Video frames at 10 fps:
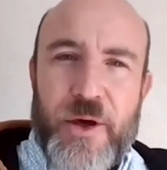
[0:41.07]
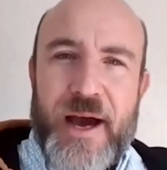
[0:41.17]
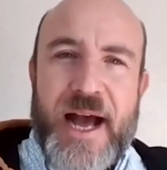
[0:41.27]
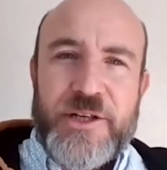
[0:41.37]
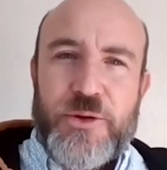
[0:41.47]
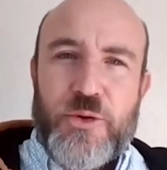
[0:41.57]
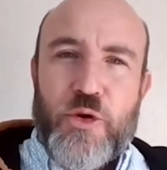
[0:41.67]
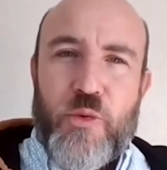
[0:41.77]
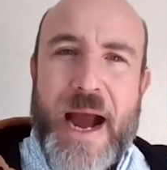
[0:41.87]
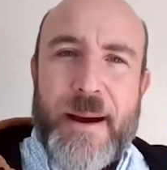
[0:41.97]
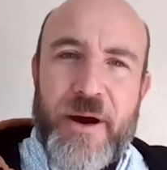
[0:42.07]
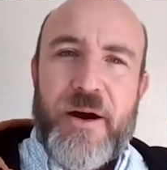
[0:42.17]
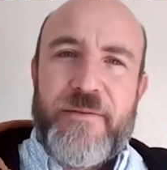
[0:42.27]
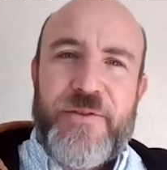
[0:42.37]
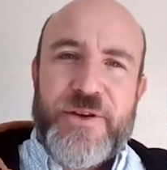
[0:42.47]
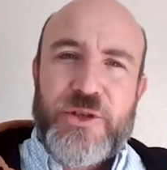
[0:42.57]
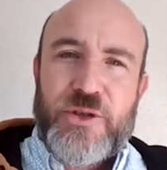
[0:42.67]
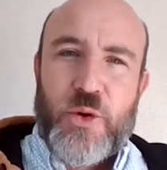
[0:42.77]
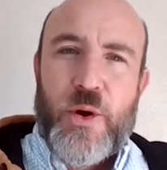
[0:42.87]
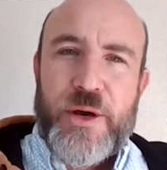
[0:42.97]
the actual grab of the
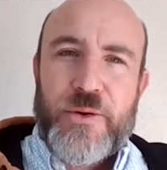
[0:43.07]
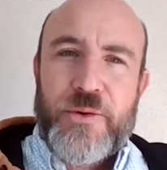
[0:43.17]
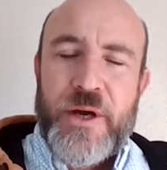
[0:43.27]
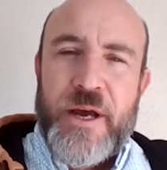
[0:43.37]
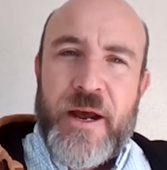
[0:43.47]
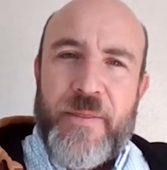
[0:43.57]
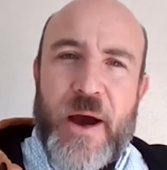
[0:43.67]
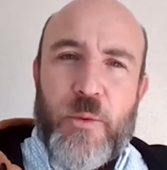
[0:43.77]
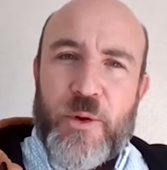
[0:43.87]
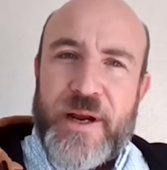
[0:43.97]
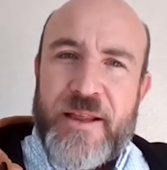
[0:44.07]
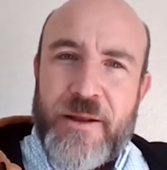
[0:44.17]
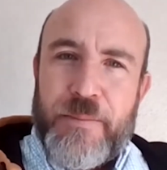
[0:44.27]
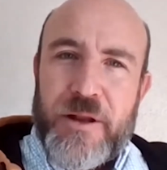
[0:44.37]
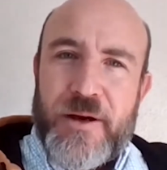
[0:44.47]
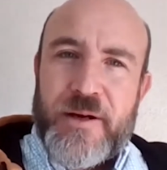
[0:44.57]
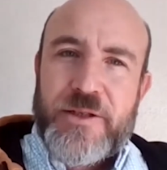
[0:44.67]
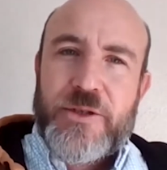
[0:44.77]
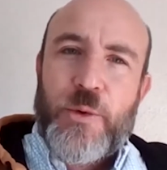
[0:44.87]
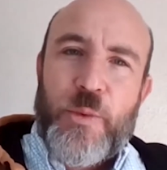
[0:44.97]
soil that were in the plugs.
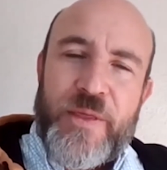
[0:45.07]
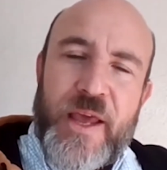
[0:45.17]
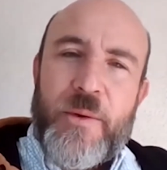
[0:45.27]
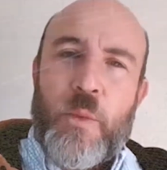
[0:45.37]
So when they